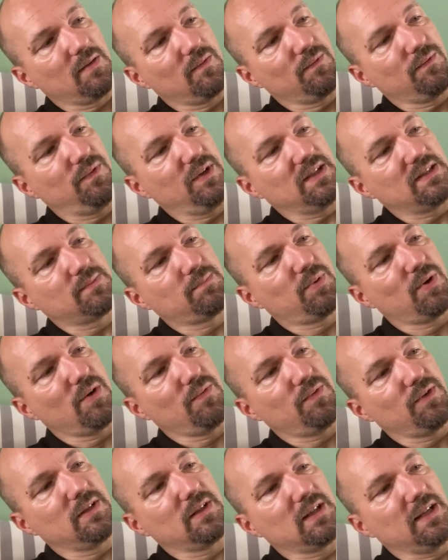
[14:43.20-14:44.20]
fits
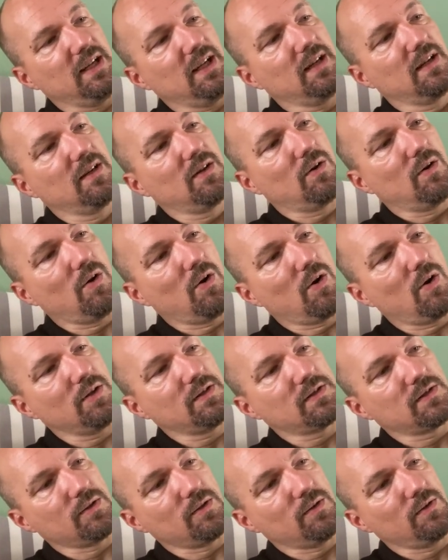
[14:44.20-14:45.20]
perfectly
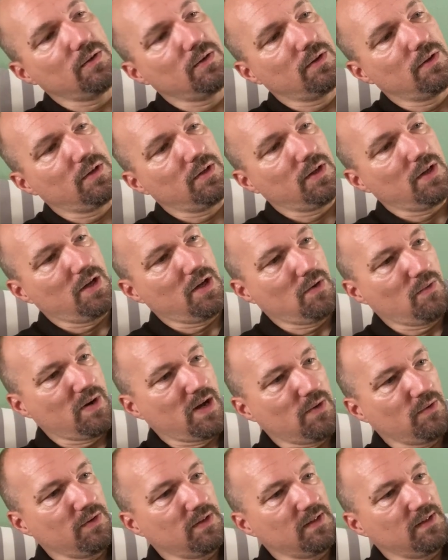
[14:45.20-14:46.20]
also
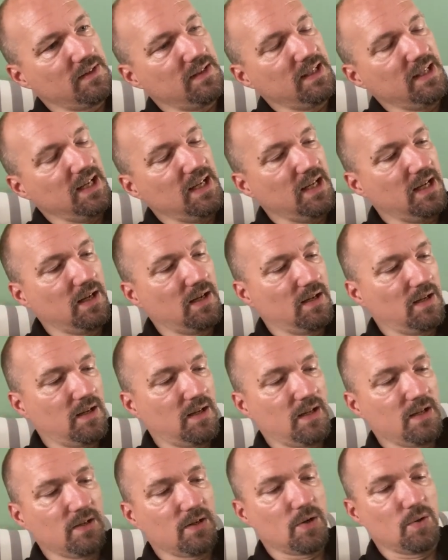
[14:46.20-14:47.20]
around the
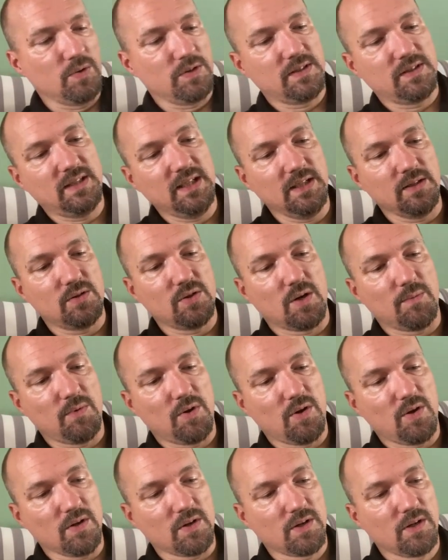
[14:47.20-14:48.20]
cold steel
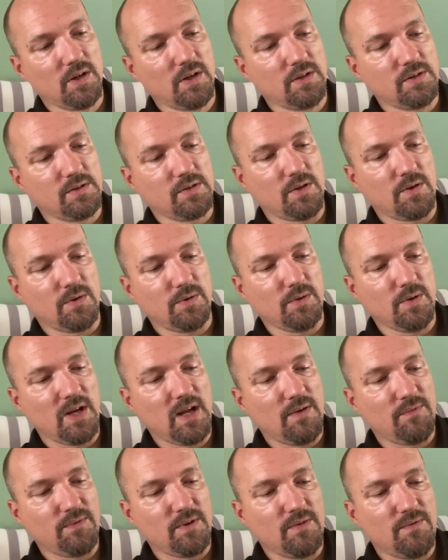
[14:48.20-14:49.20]
tomahawk. So you
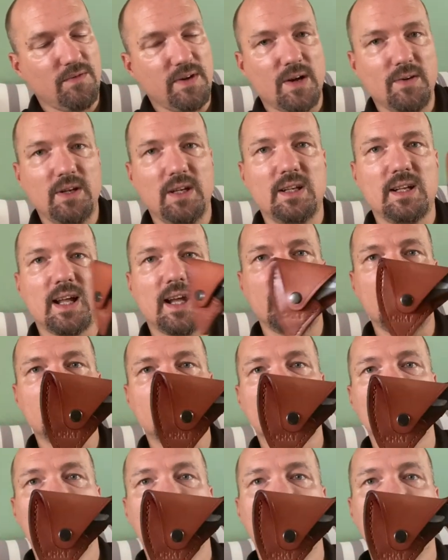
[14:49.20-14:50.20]
have a very
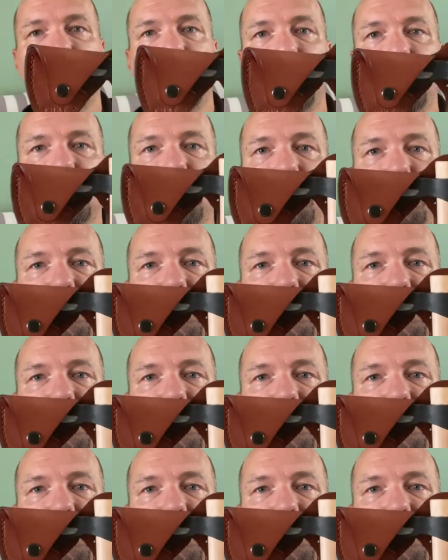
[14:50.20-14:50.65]
nice, not